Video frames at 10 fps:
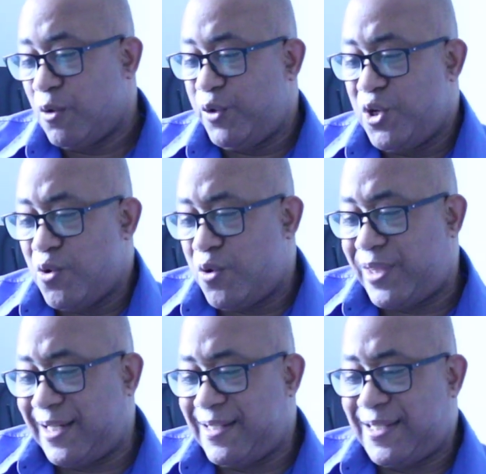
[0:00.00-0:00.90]
We know
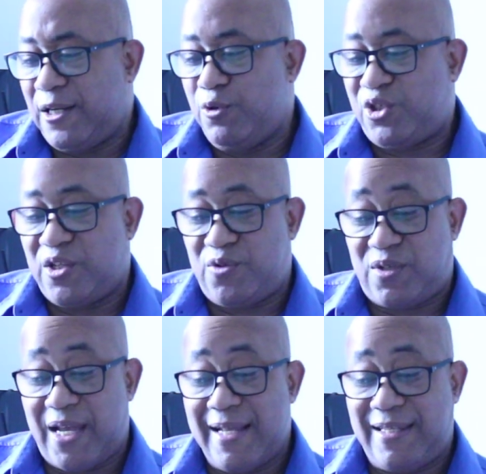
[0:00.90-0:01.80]
that the St. Lucian
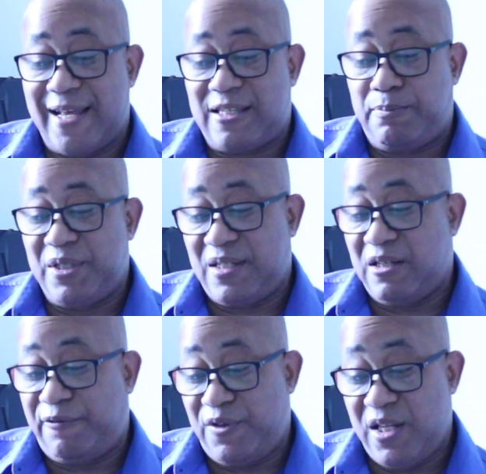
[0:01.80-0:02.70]
Society has split
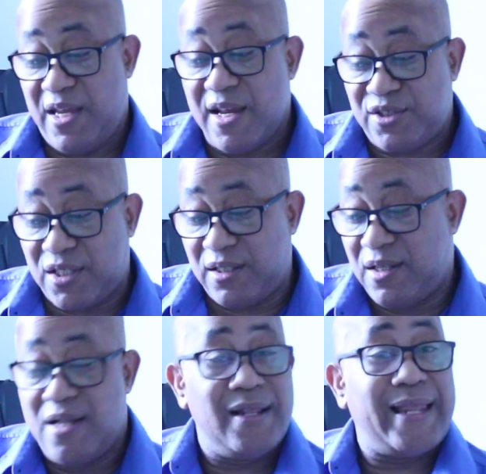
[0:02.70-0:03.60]
in affiliation,